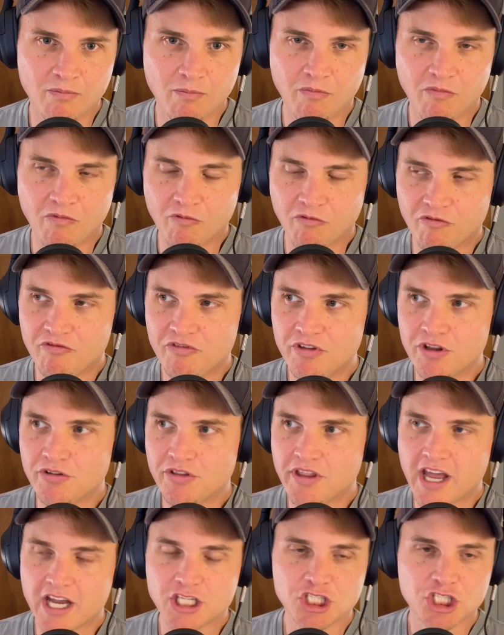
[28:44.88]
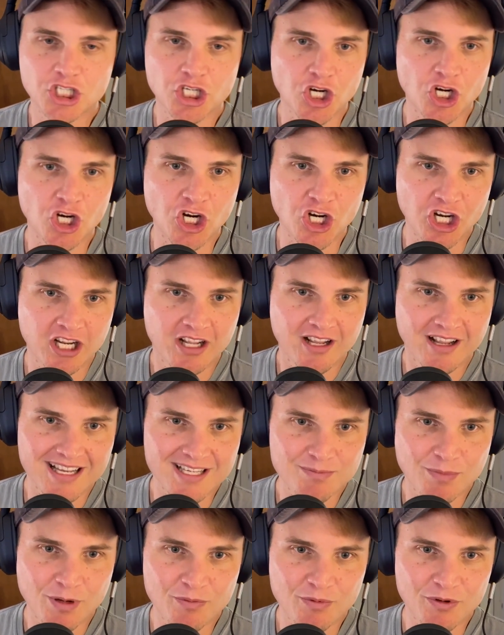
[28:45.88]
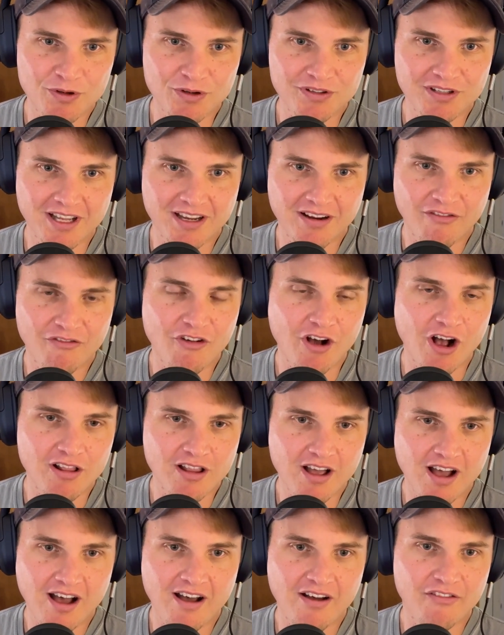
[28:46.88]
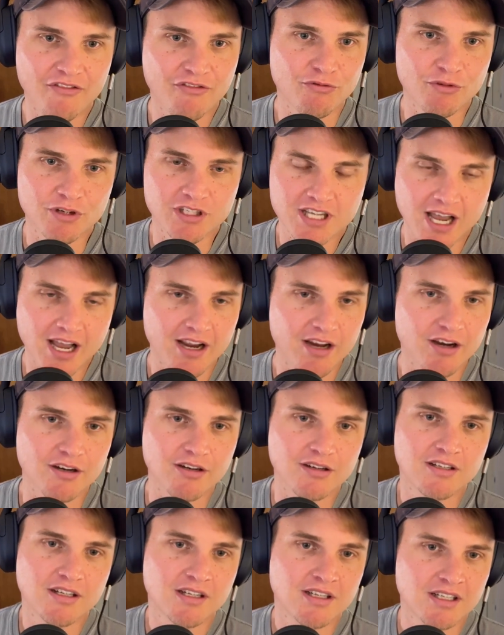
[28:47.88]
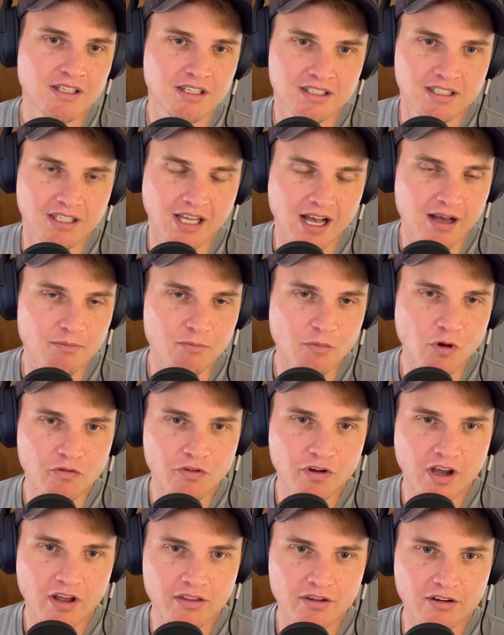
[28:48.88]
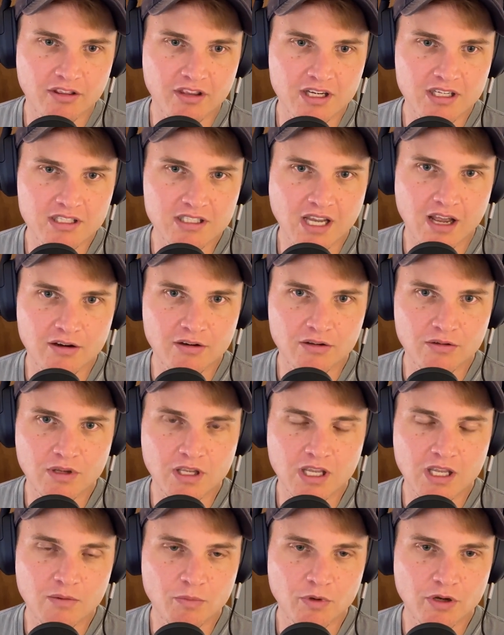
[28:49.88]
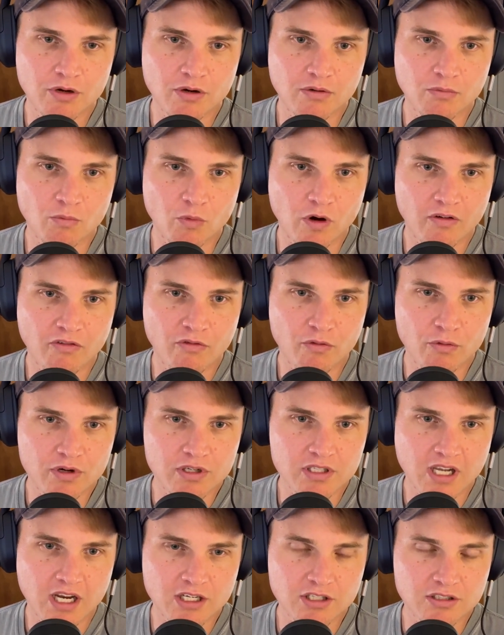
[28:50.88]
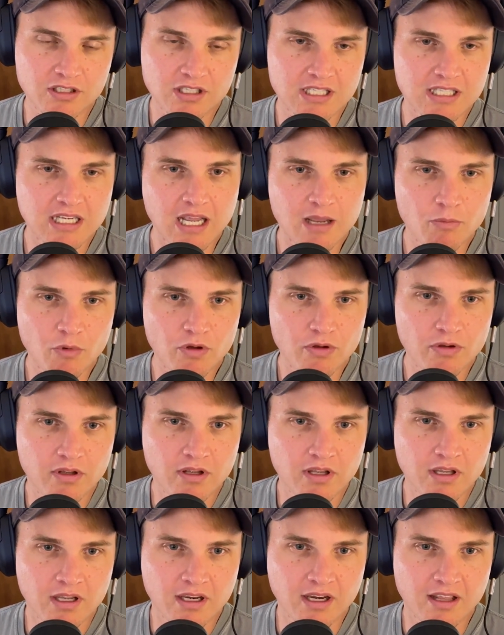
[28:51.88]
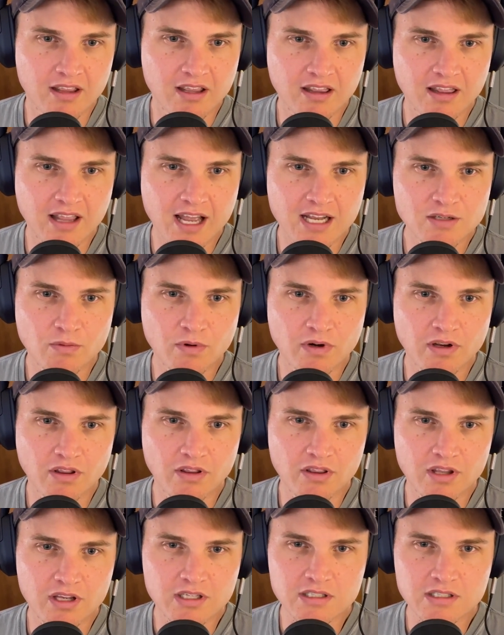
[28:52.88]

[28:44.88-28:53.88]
fill that churn as people like fall off, retire, move to other things? How do you keep your workforce actually stable? And I think that's one of the things